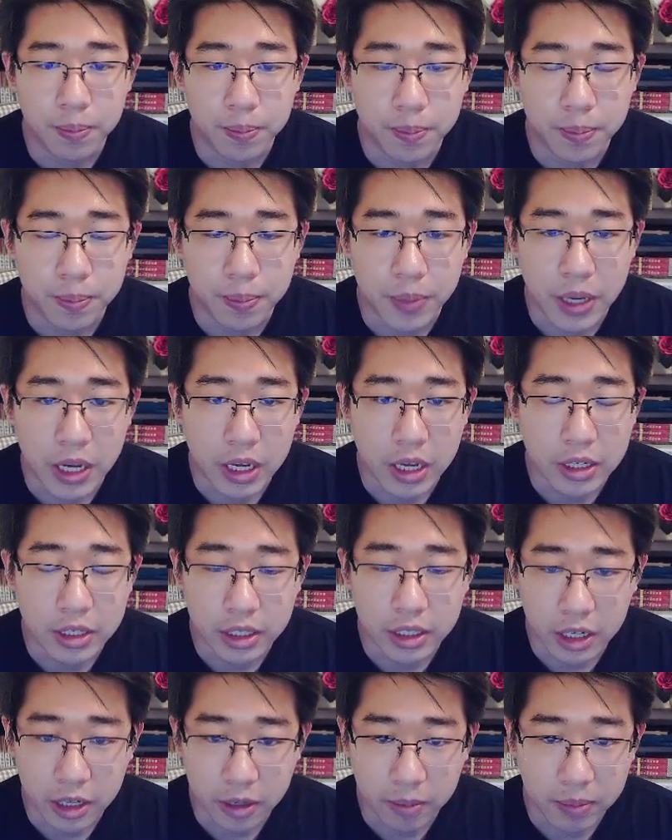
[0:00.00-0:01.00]

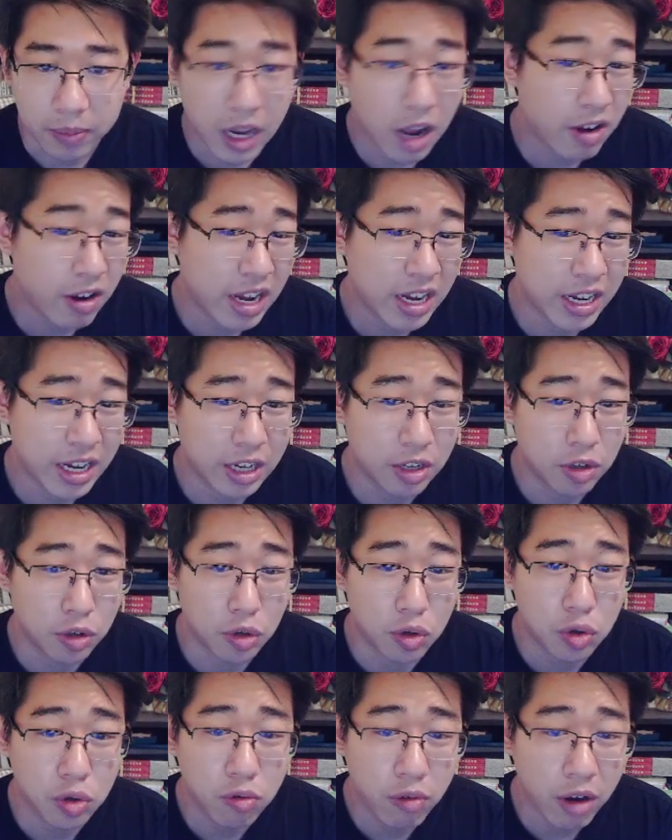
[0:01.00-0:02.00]
Because now I can get to
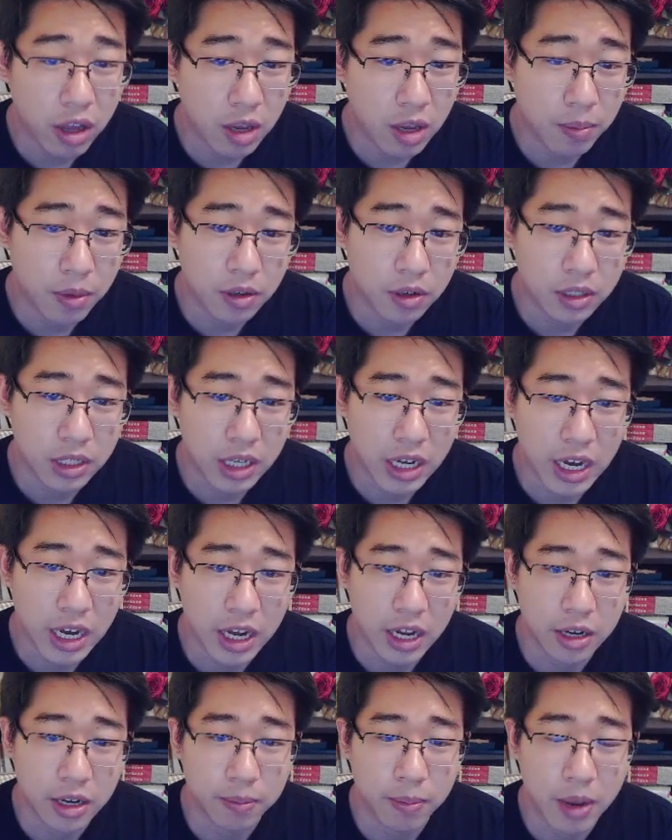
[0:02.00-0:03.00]
2 Weather Balls,
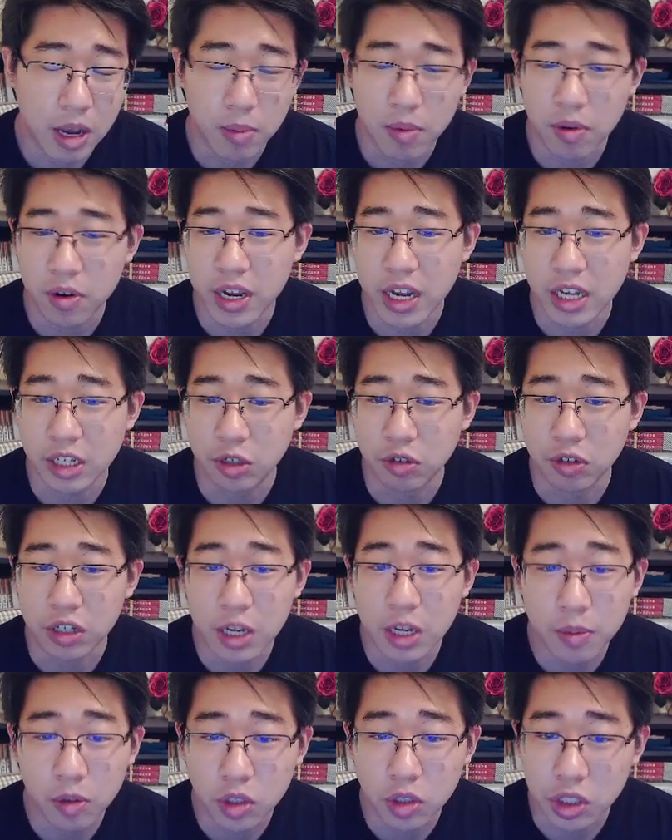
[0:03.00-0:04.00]
and my opponent has to
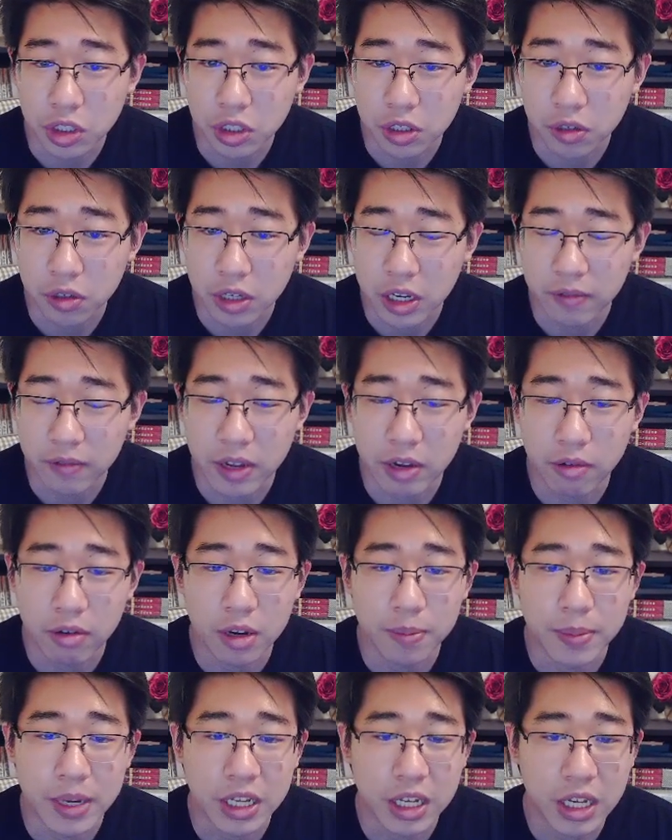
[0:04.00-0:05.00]
double shield if they
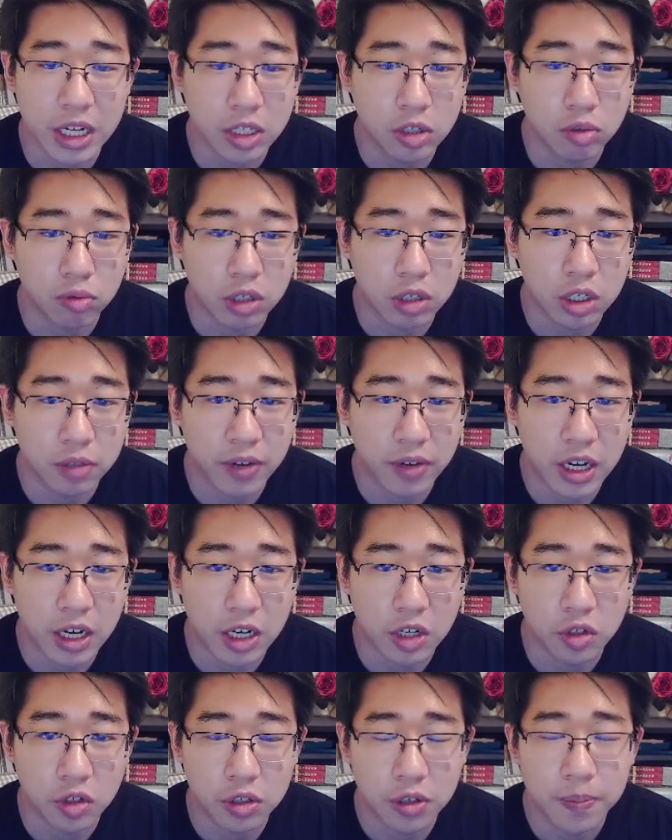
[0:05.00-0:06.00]
want to maintain switch
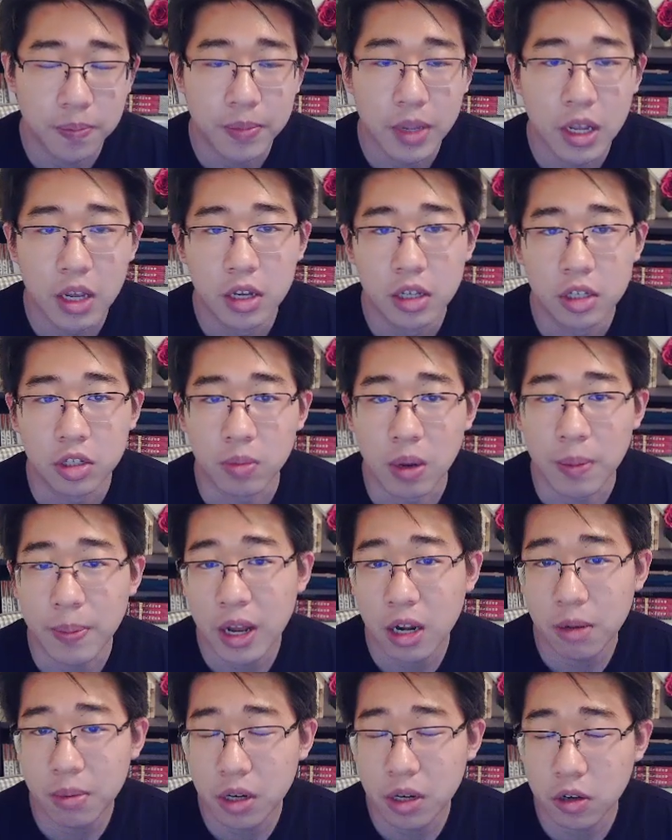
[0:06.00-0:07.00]
advantage. So my
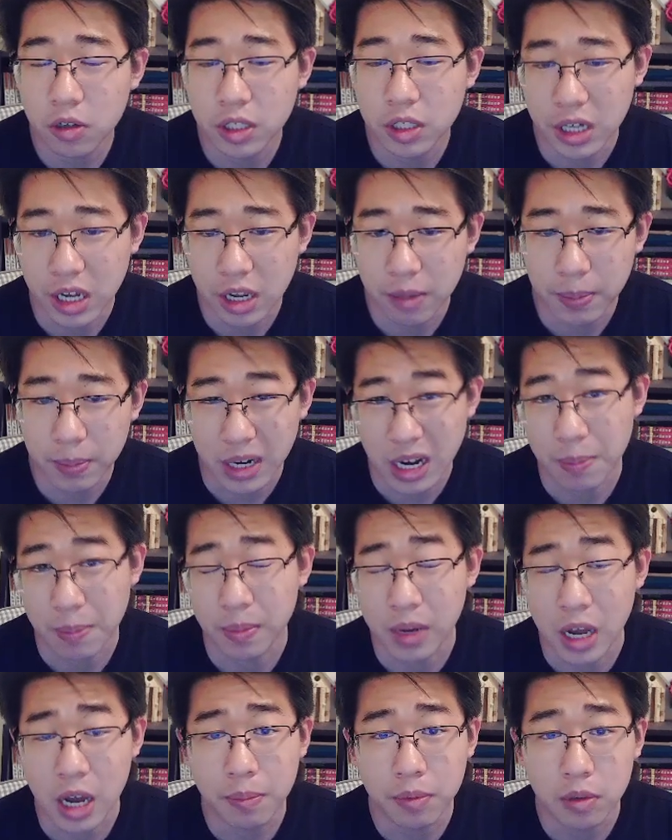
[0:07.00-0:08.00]
Pelipper goes down, but I'm
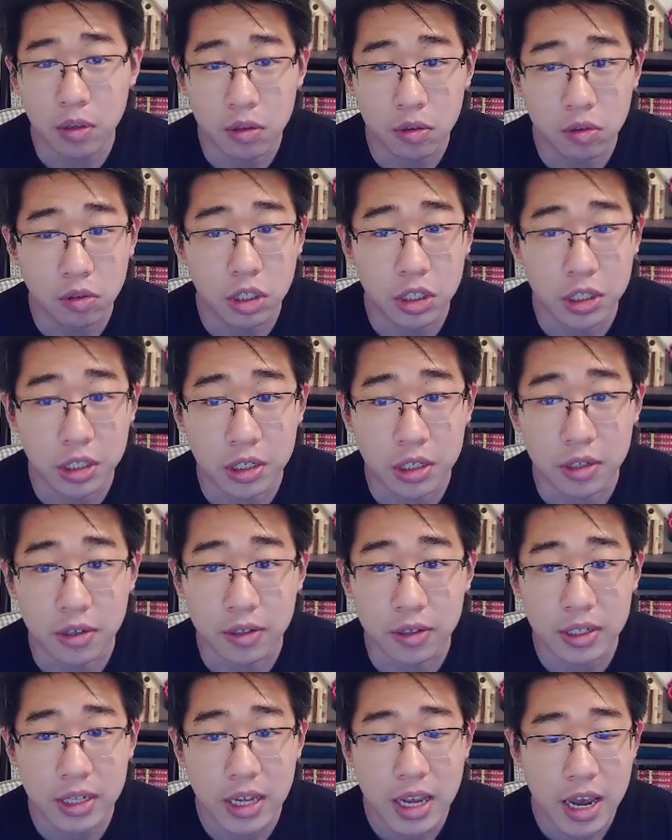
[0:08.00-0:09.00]
up 2
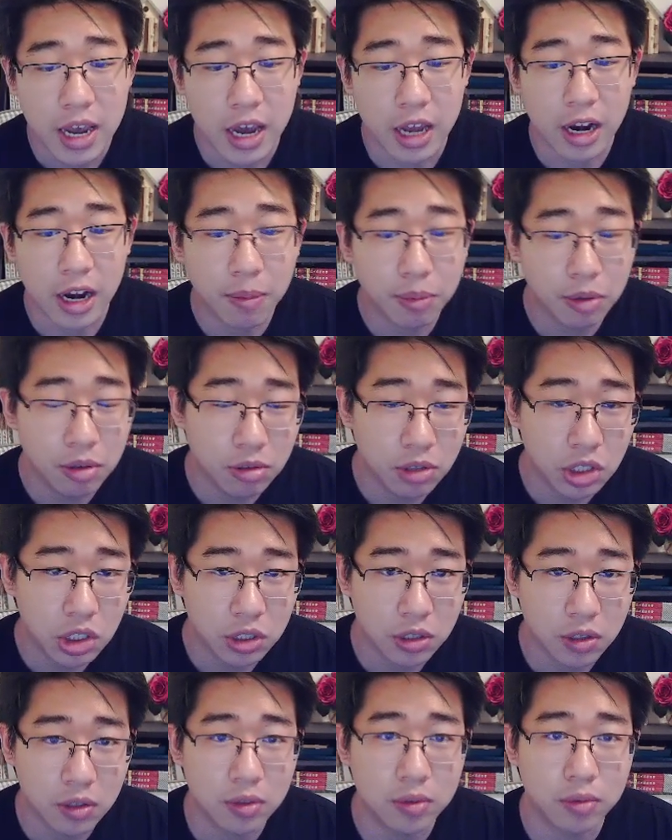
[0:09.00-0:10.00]
shields, and up 2
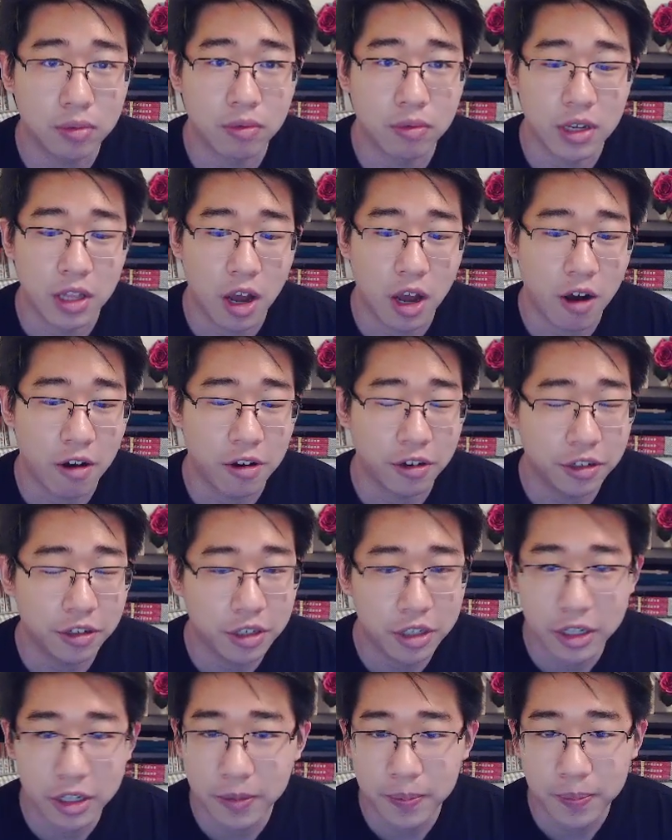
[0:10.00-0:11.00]
shields with
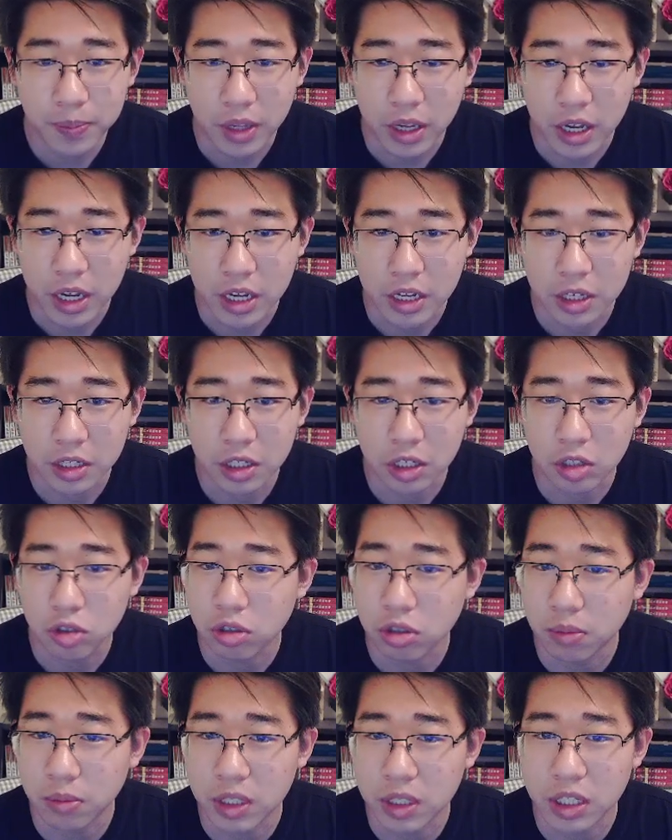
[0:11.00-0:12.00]
Haunter is
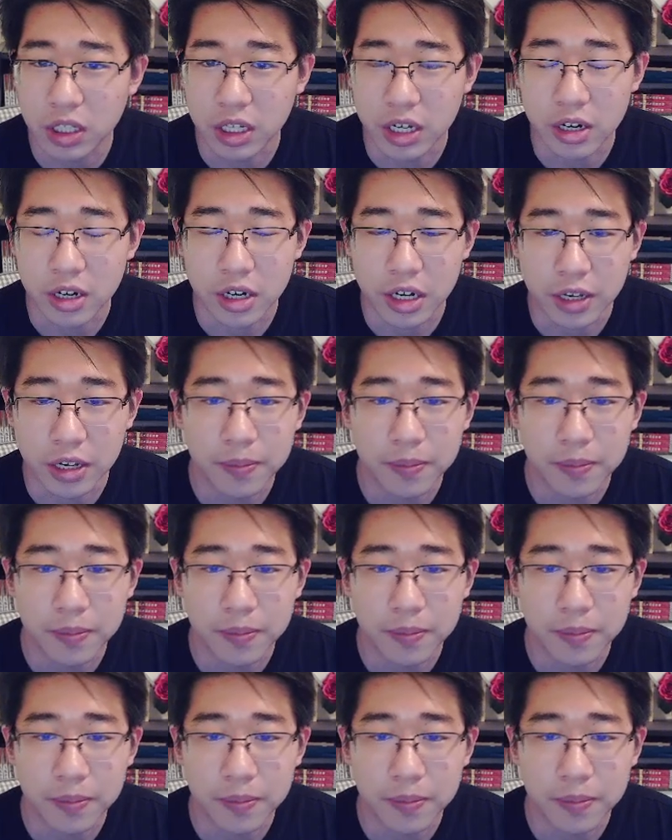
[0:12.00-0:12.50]
extremely scary.